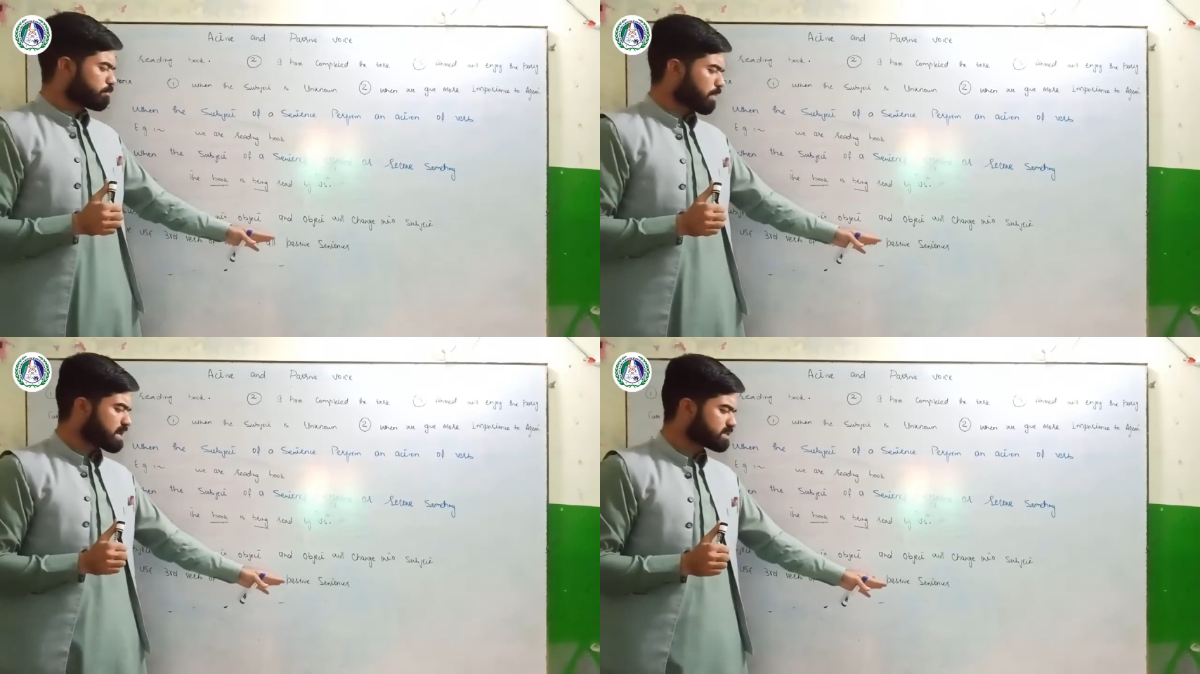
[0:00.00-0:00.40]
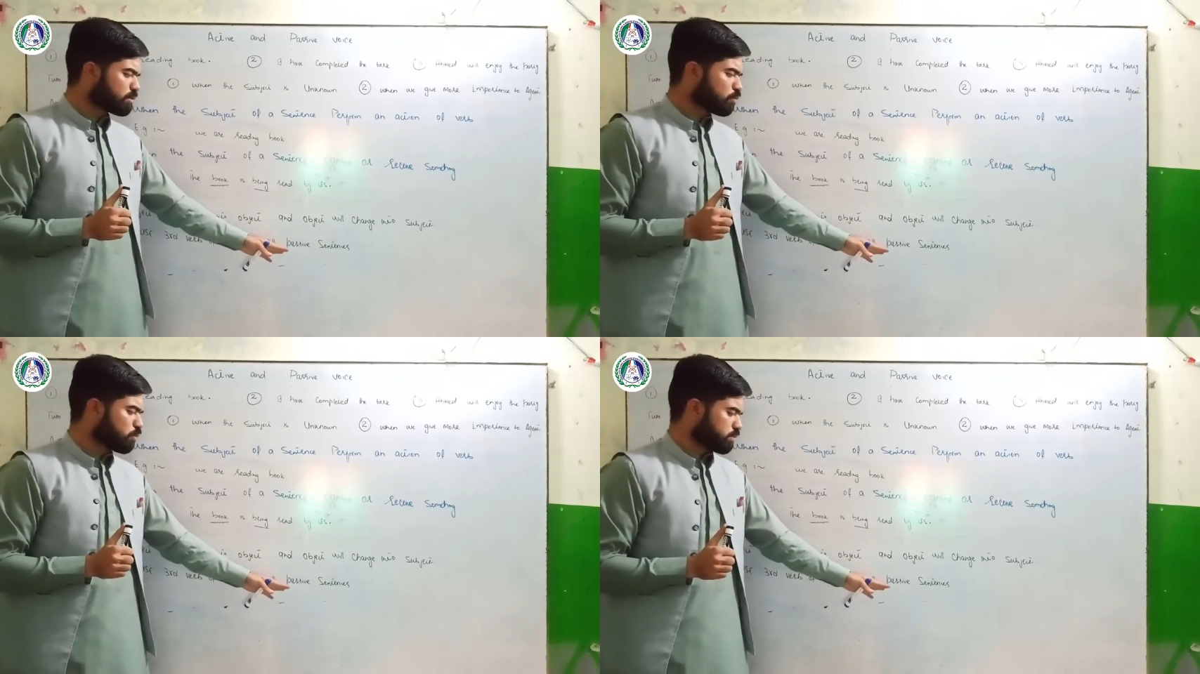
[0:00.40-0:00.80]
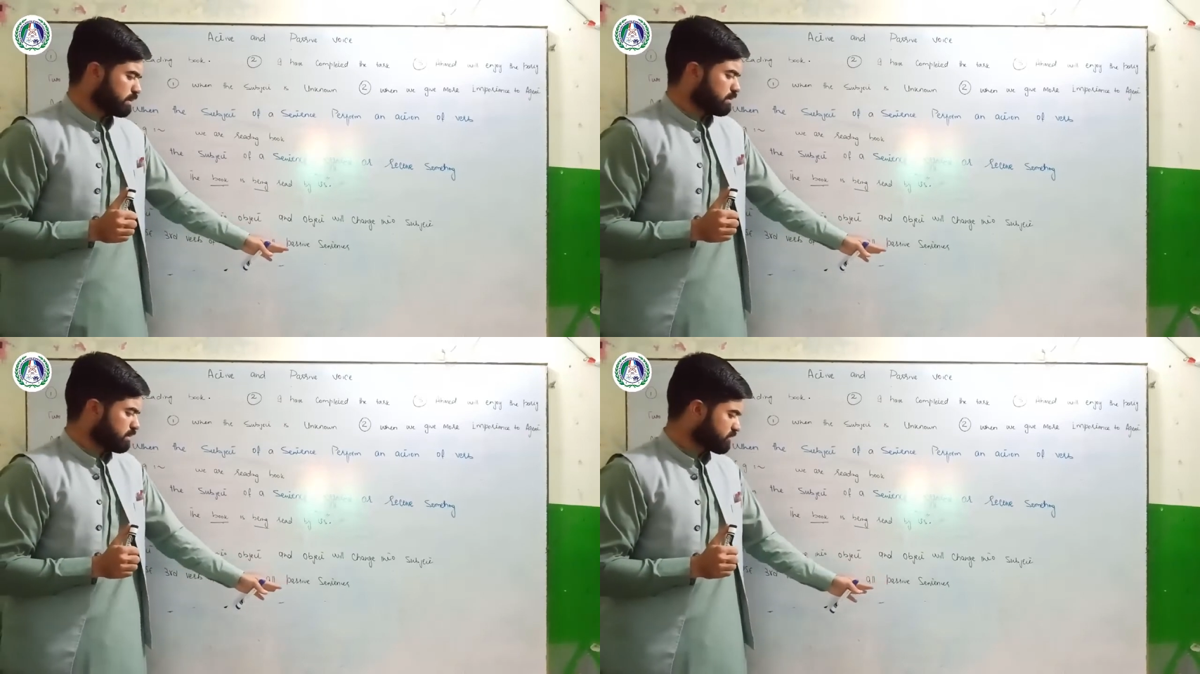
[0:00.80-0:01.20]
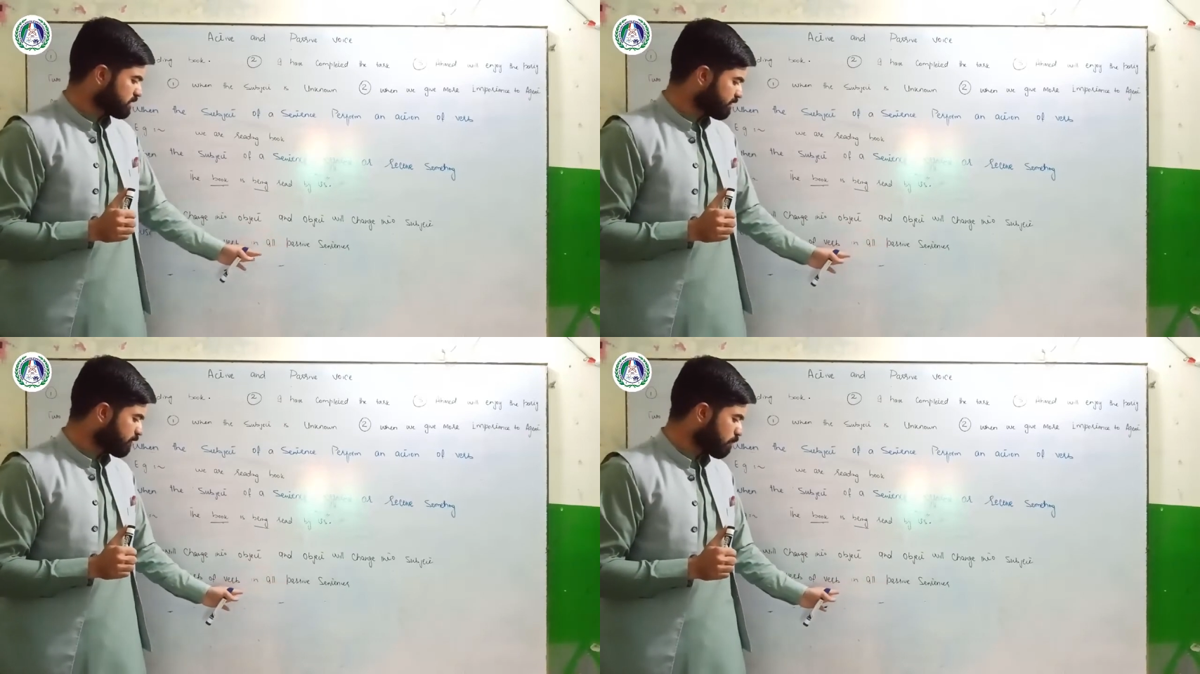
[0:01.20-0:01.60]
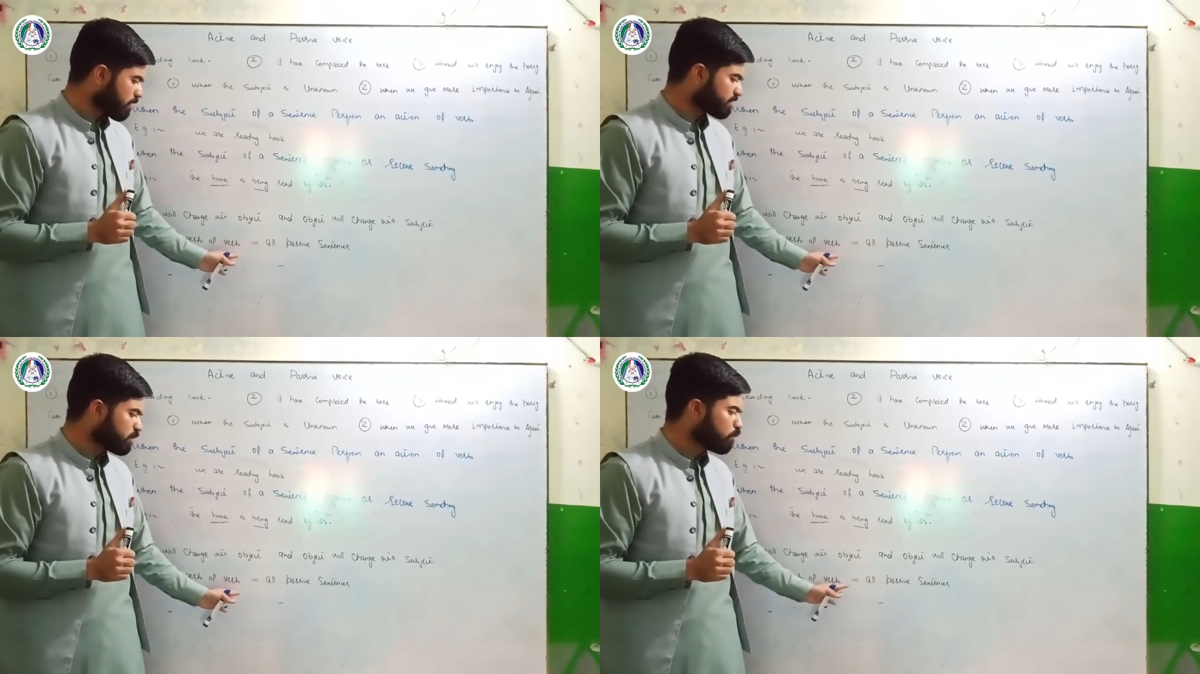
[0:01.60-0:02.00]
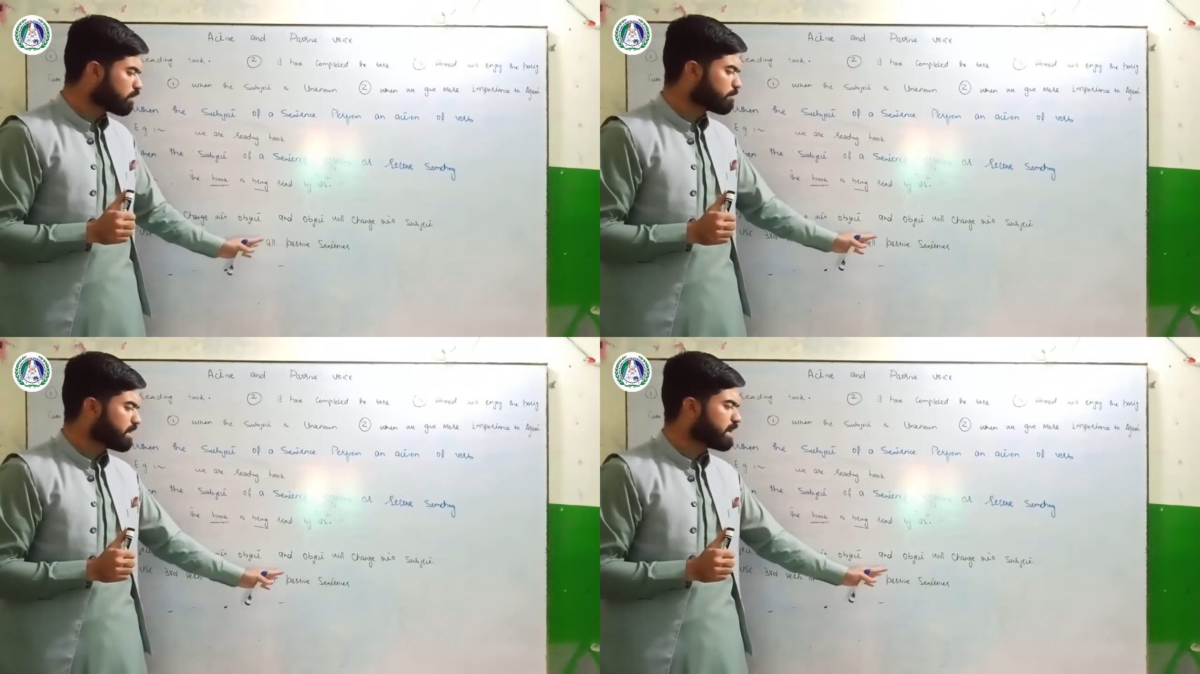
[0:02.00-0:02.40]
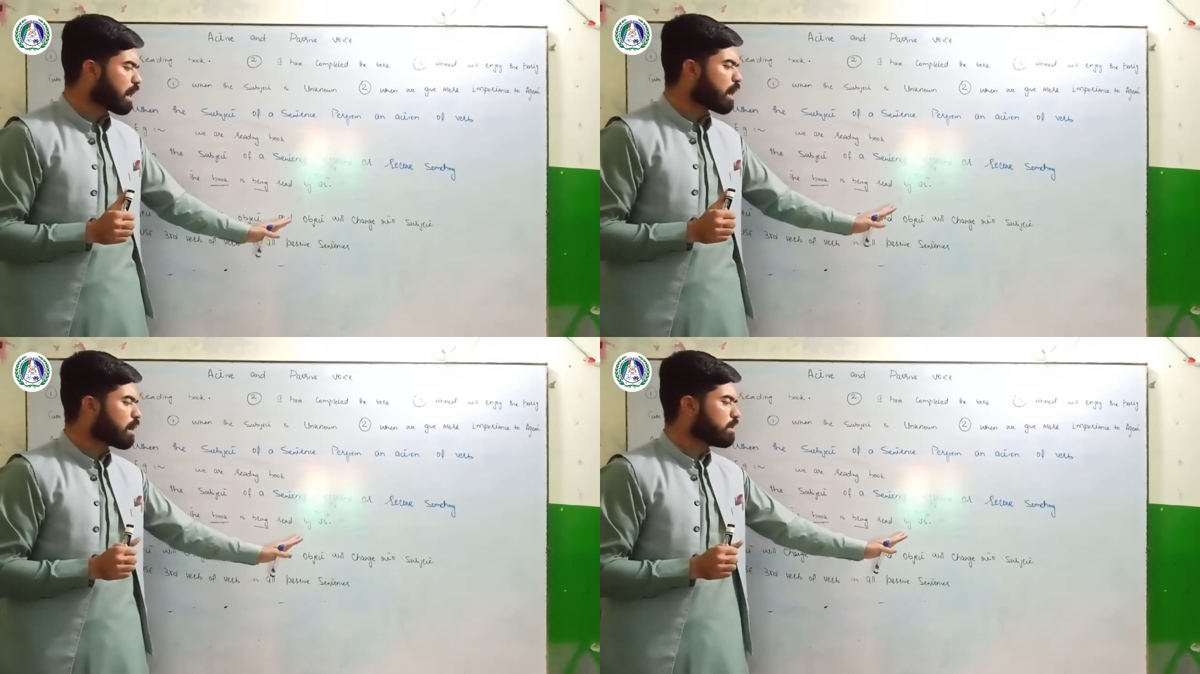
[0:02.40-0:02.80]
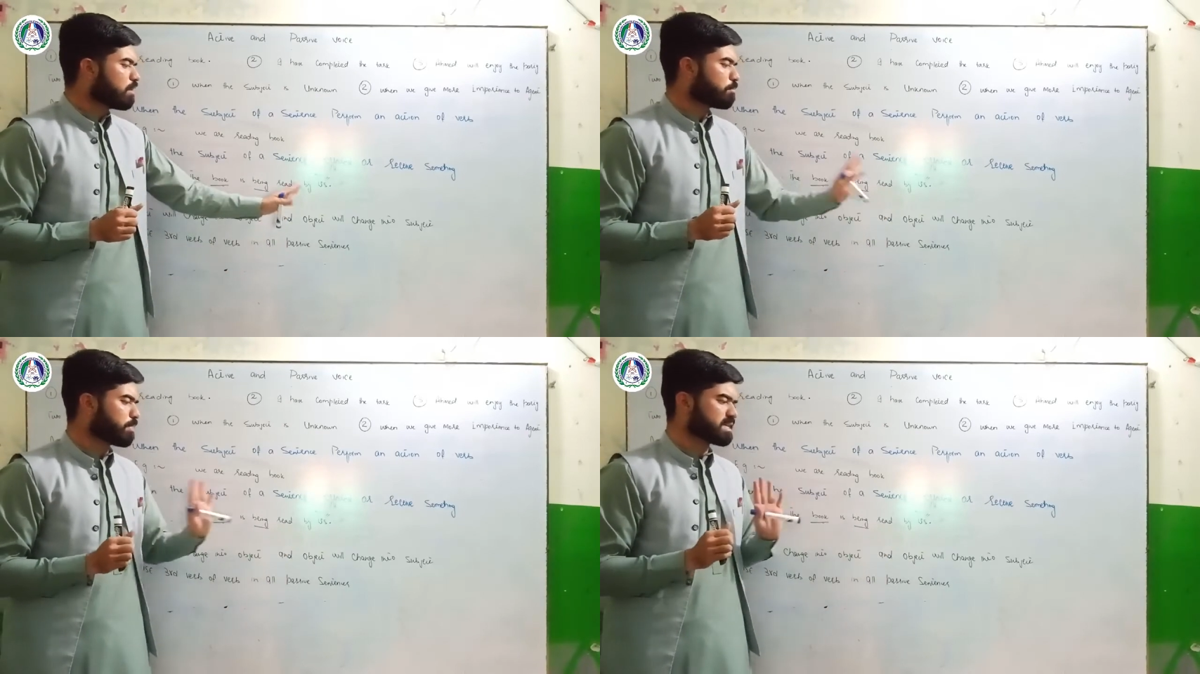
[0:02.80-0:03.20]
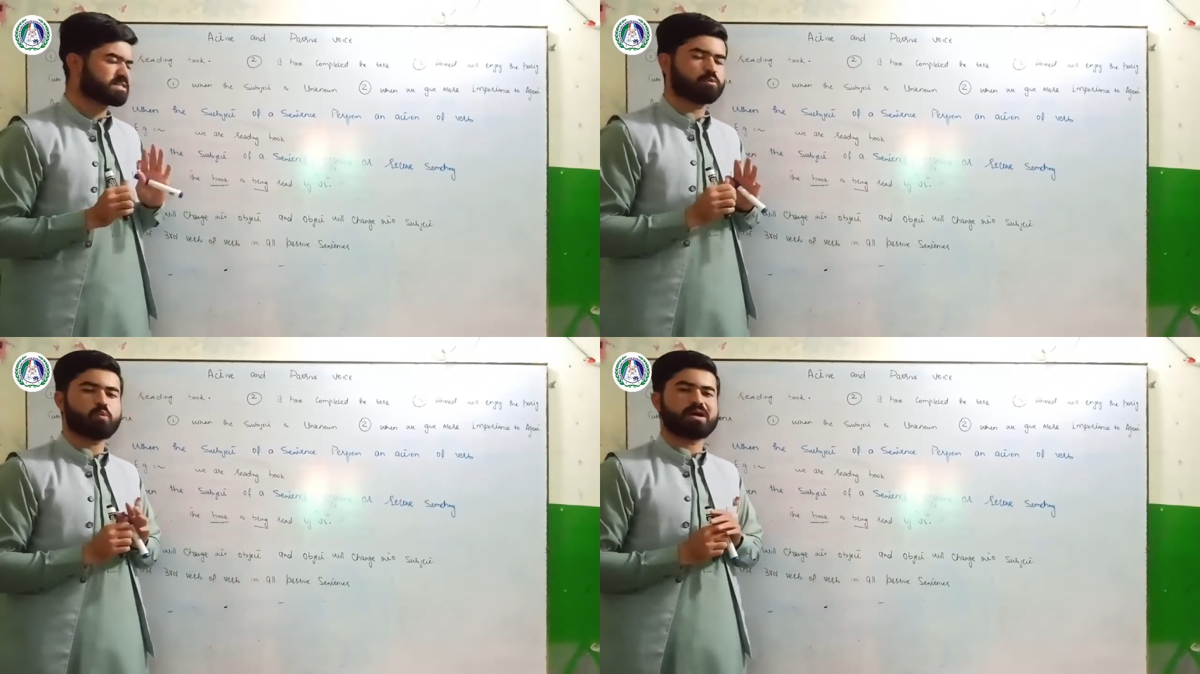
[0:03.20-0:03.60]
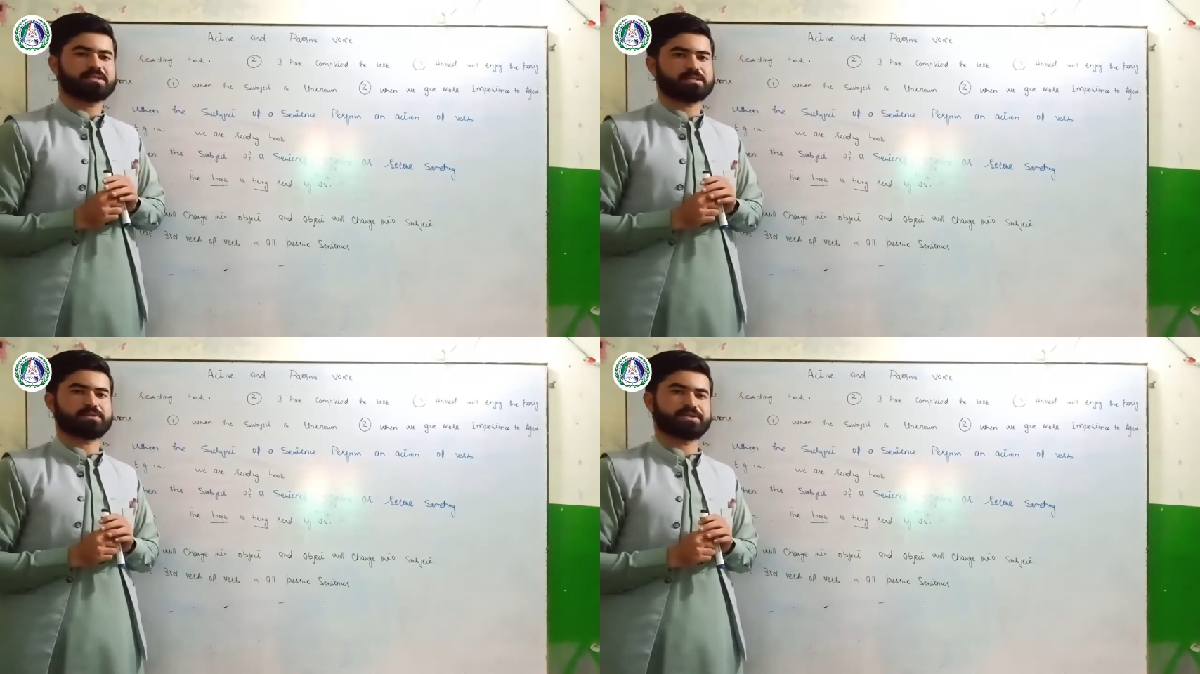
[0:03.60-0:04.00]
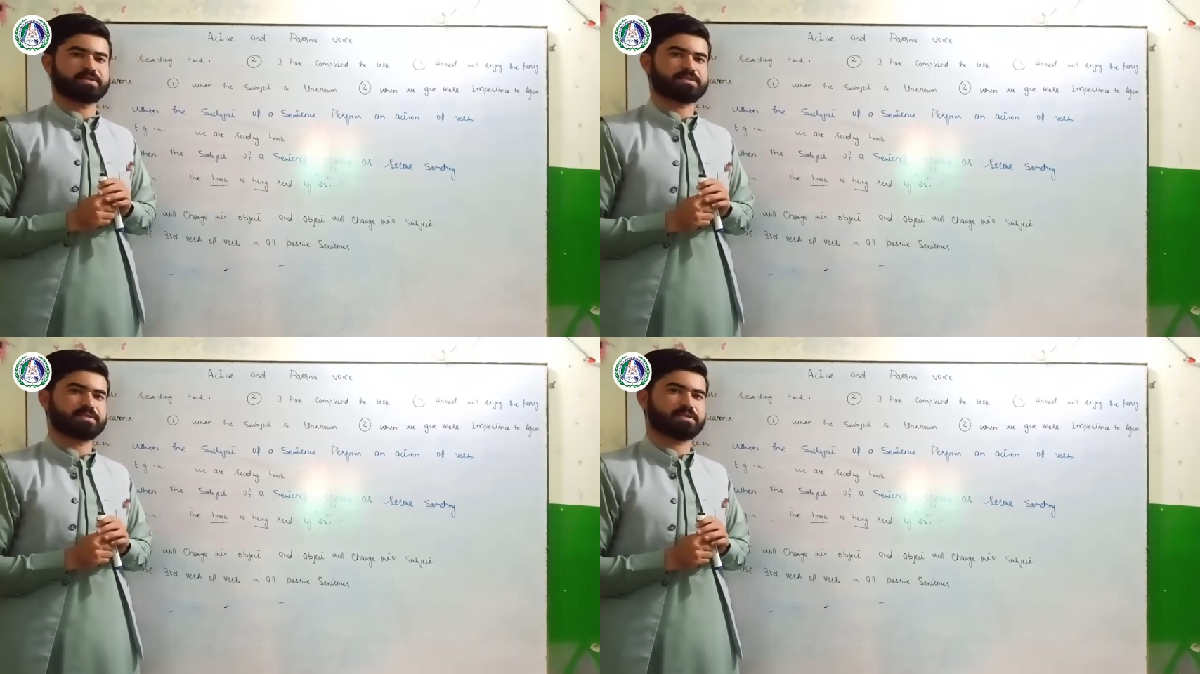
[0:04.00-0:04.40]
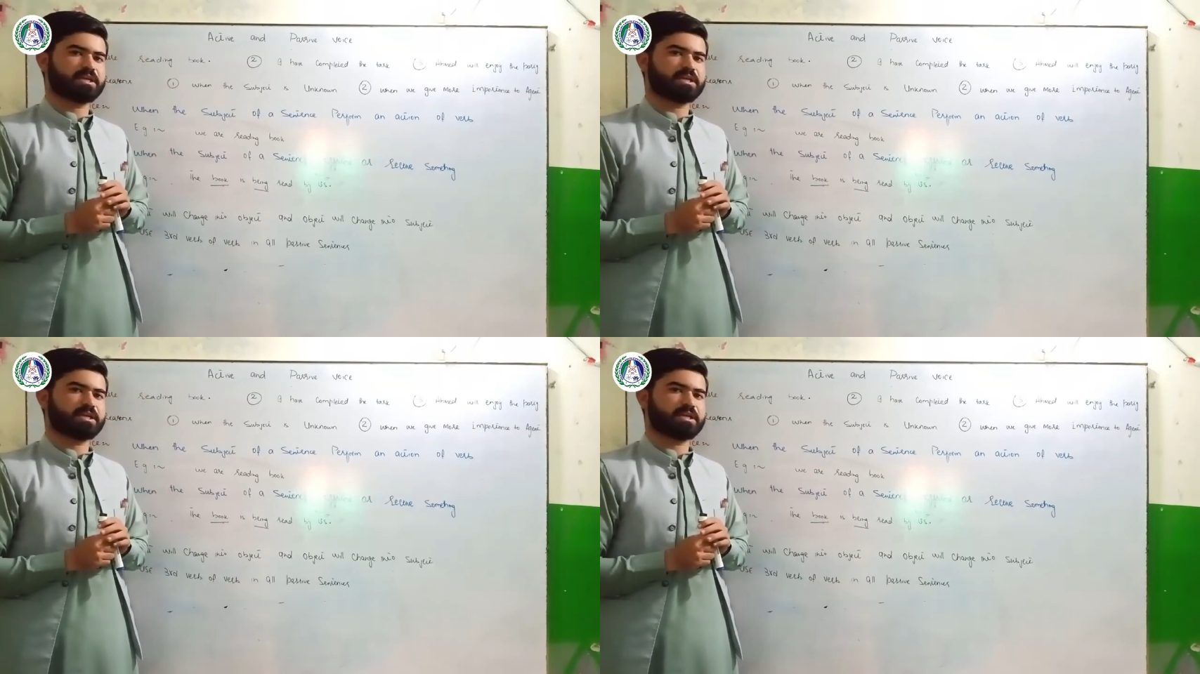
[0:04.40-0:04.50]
passive third form of the word in all passive voice sentences.